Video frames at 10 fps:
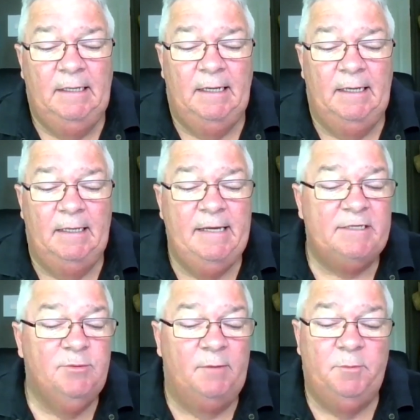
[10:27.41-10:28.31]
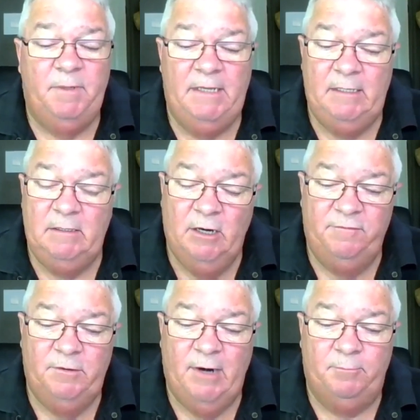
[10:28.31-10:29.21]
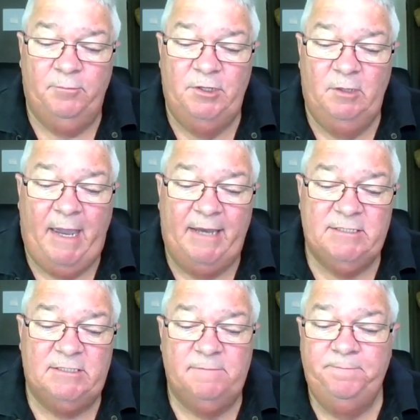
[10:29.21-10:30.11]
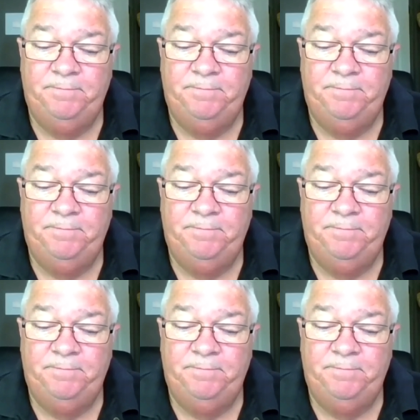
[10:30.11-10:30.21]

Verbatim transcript: Uh, next one would be, you know, if you're up with your BAS